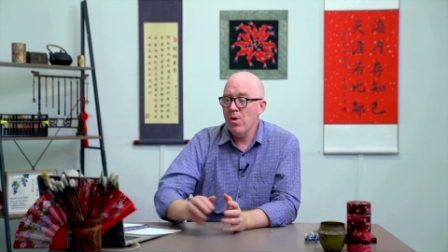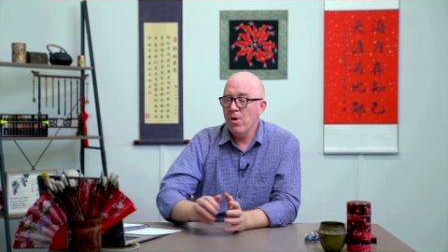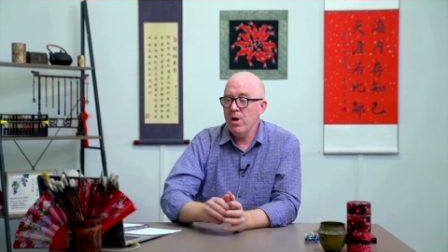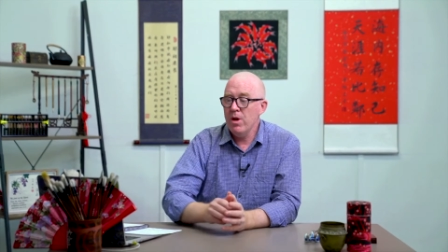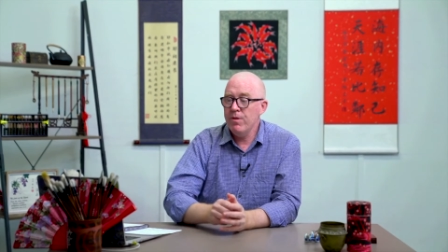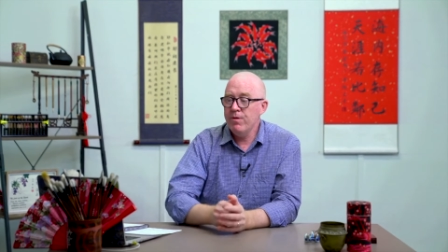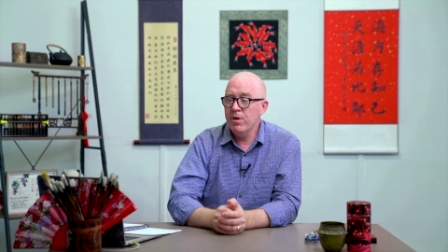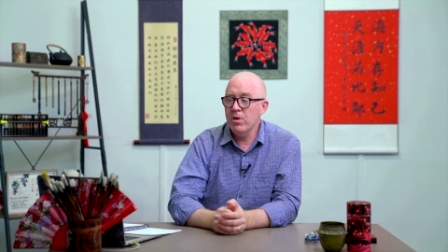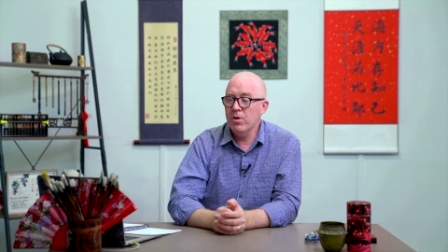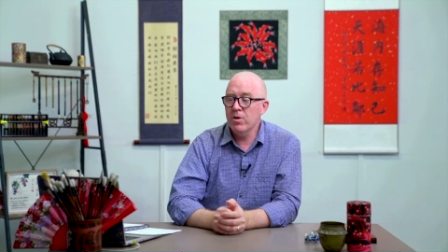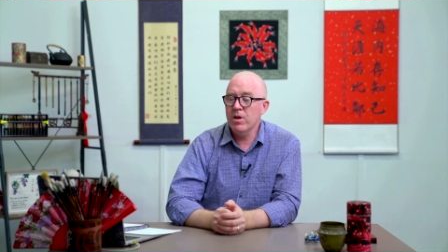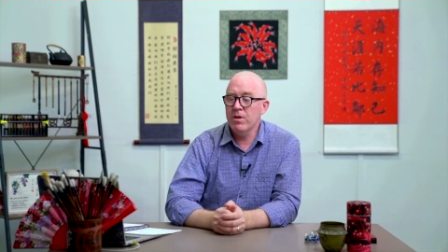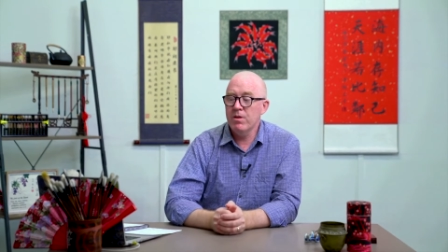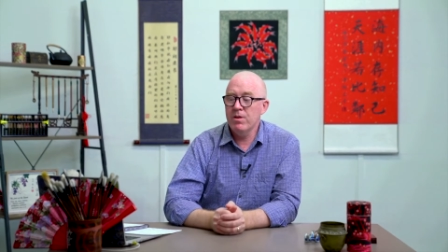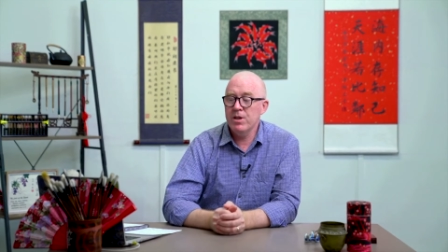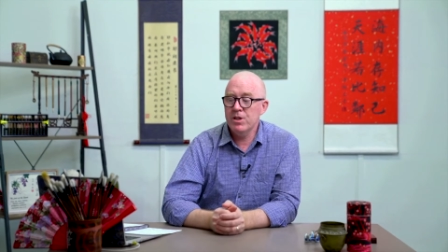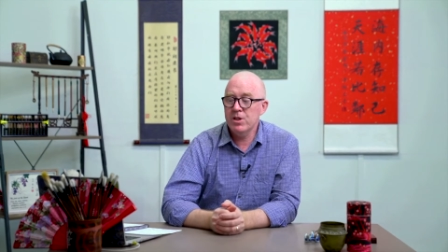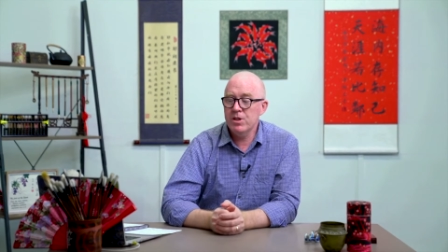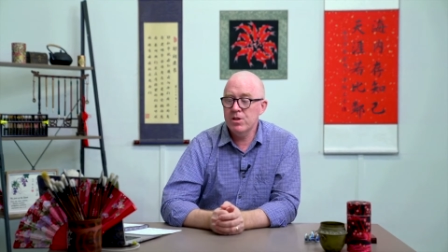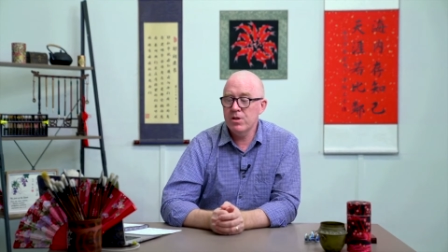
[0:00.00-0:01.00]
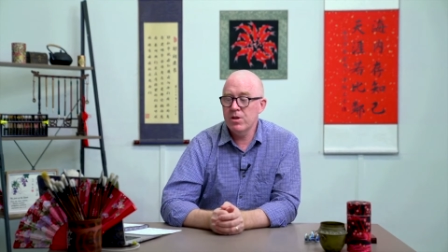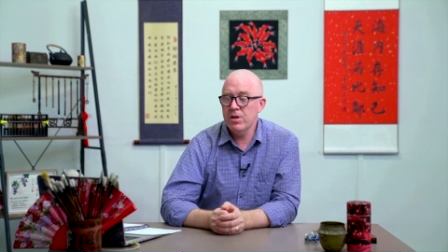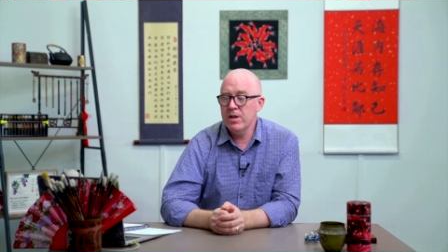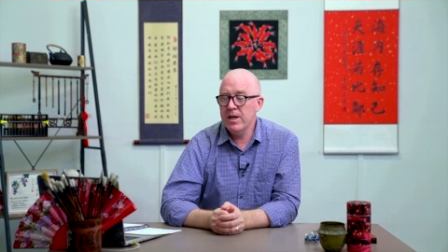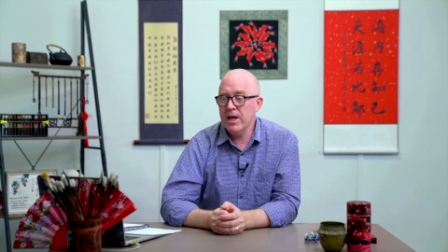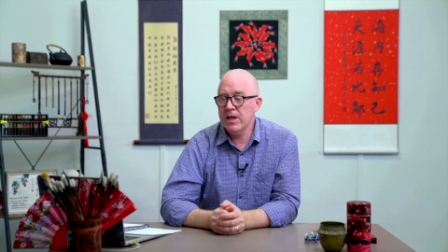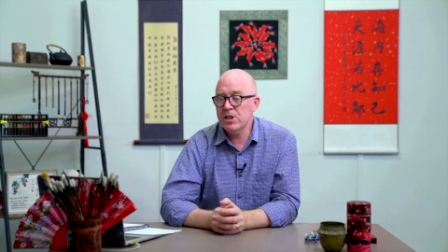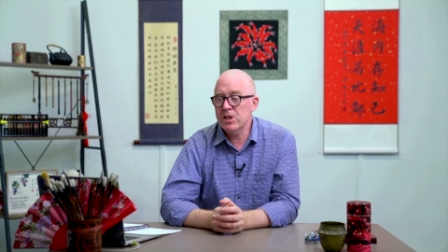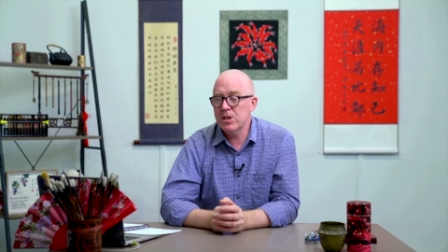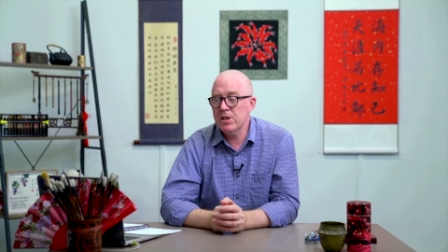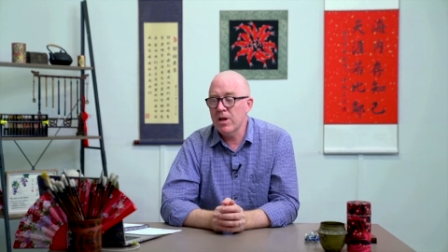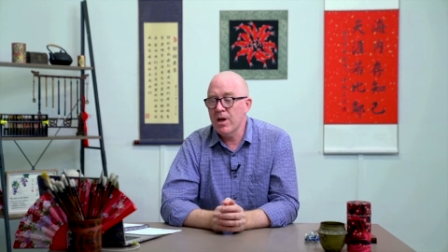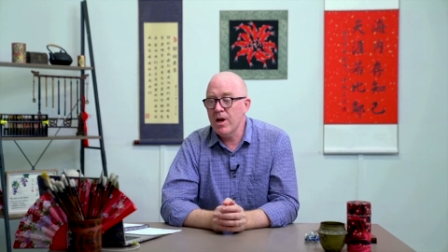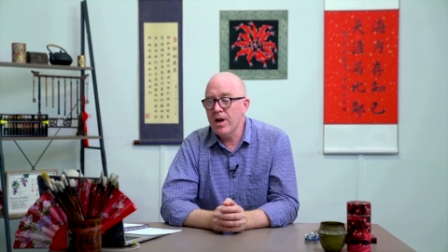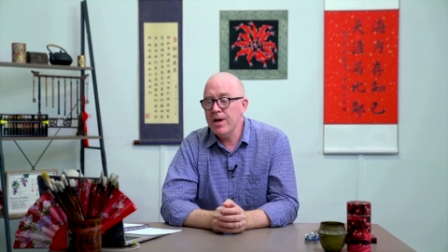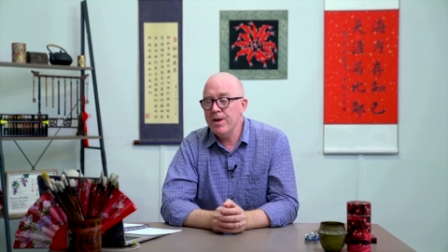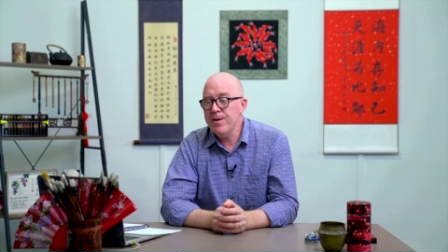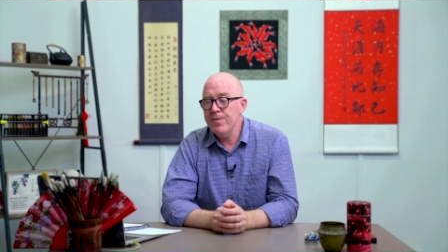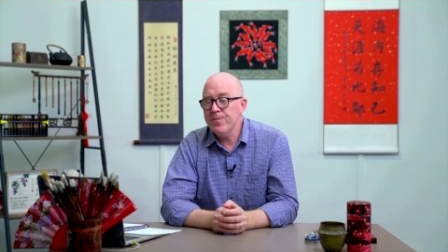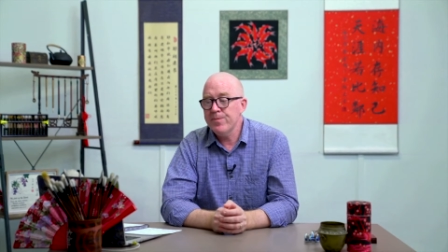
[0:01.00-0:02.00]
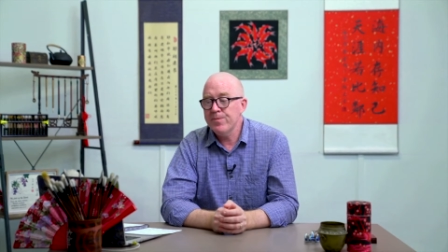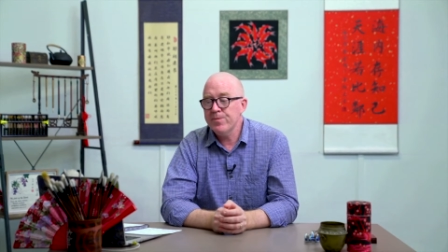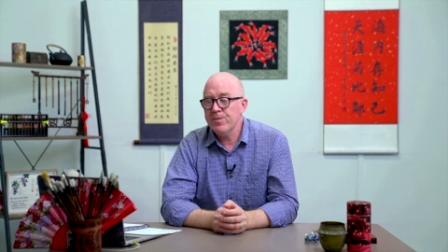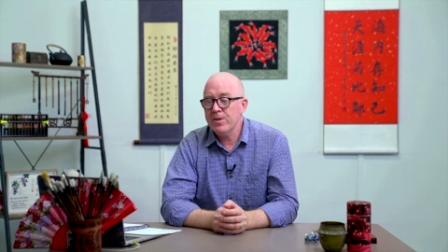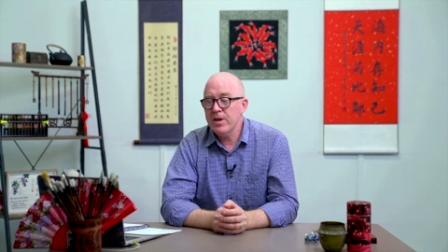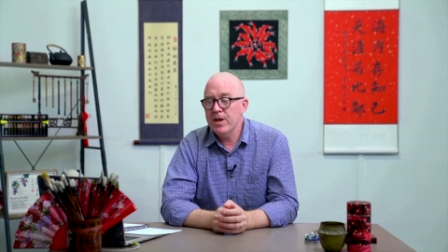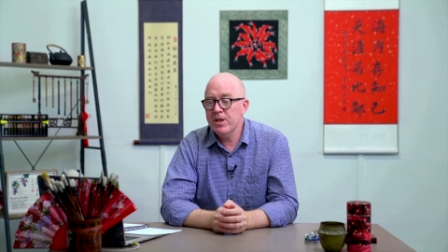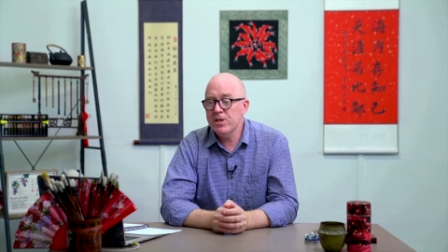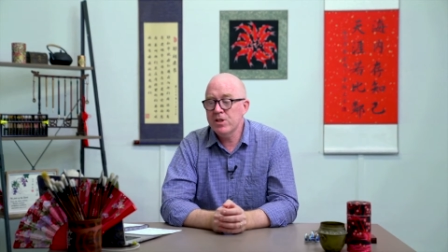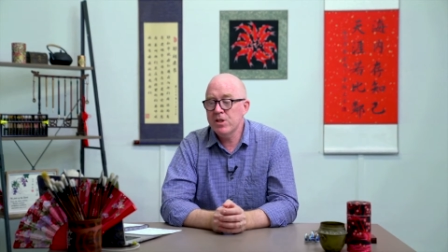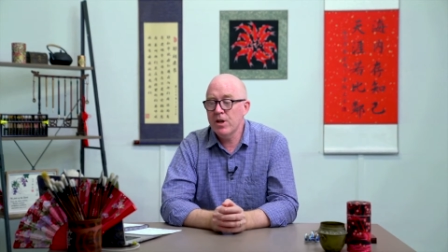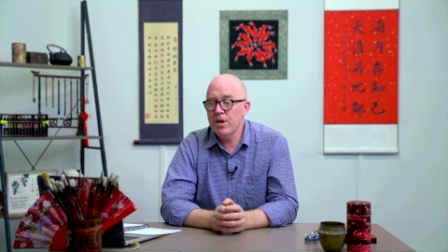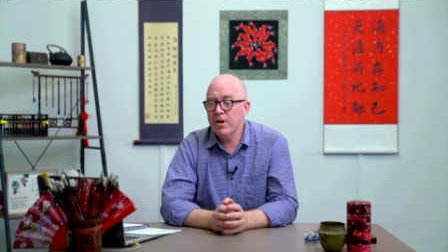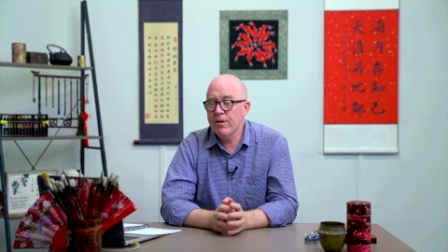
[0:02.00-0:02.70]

If you look at this next slide, It's